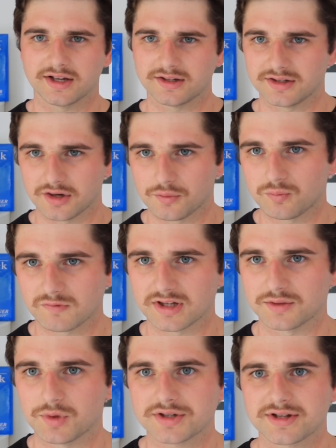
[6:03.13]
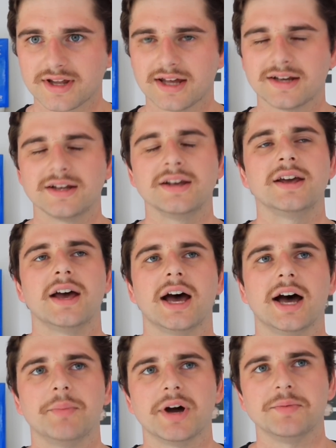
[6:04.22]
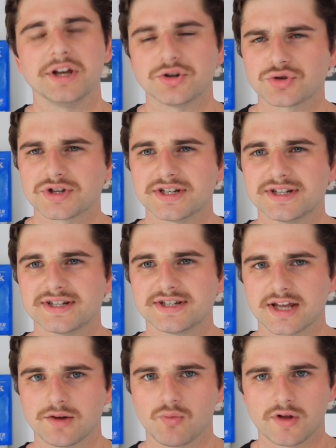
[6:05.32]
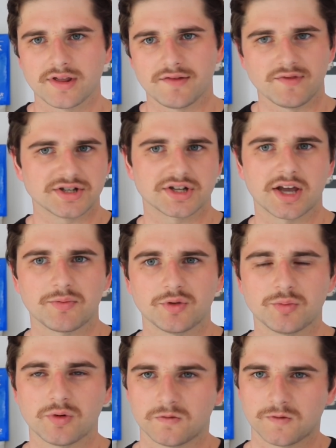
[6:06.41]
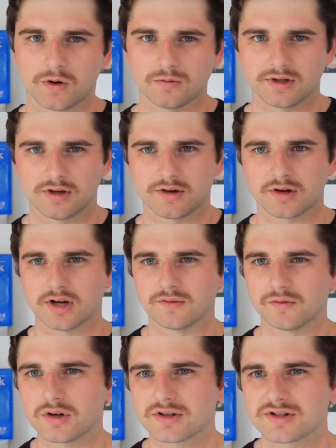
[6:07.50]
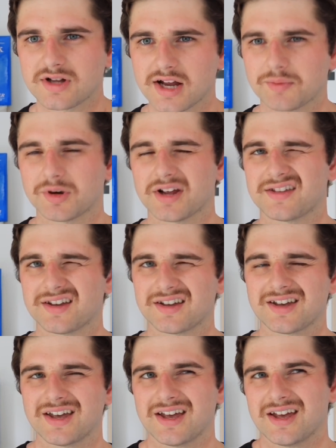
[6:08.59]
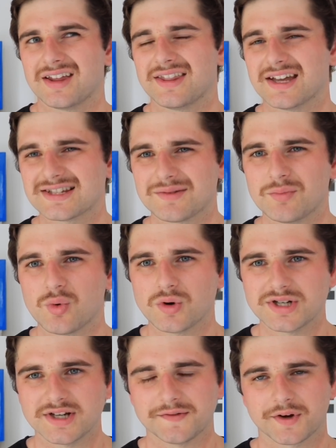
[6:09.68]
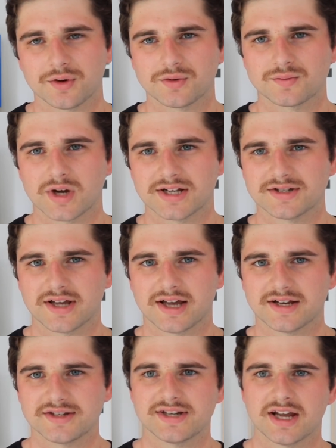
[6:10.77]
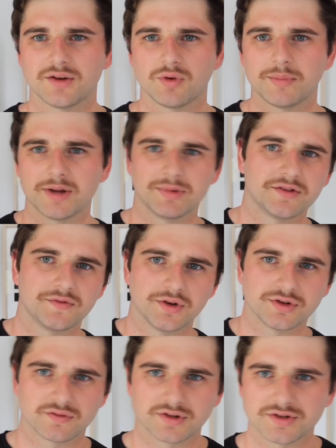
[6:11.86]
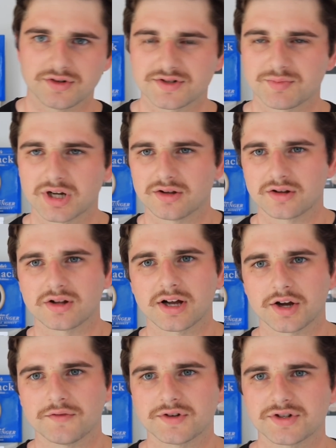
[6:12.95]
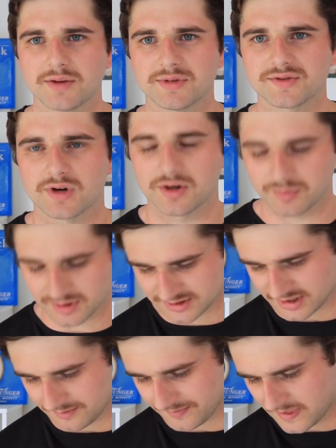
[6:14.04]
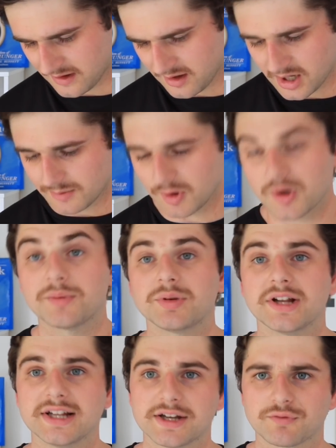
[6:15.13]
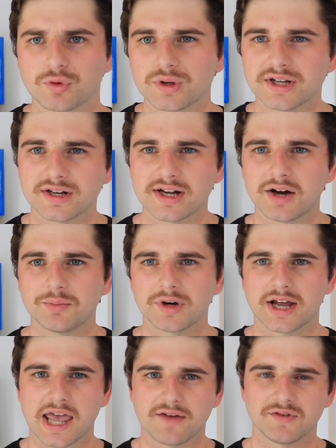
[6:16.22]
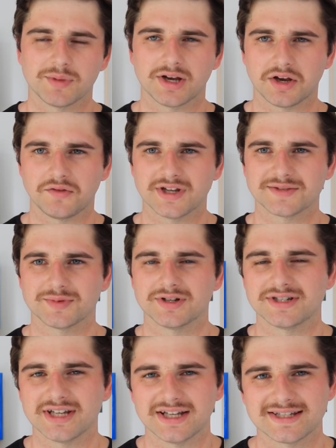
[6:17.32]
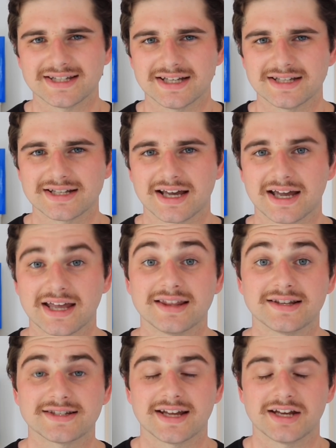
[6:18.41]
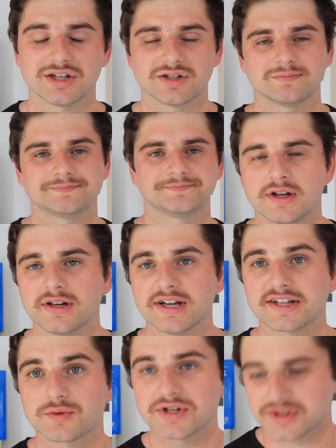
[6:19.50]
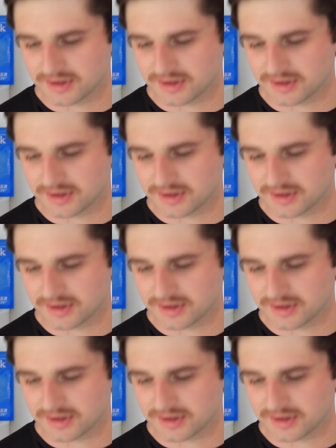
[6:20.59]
I, you know, really worked at that. I'd be interested to see what their venture capital portfolio kind of looks like, but I think that's a more difficult one to understand what maybe the future returns might look like over time as well. But I'm not completely ruling it out, but I haven't made an investment in Tencent at this stage. Next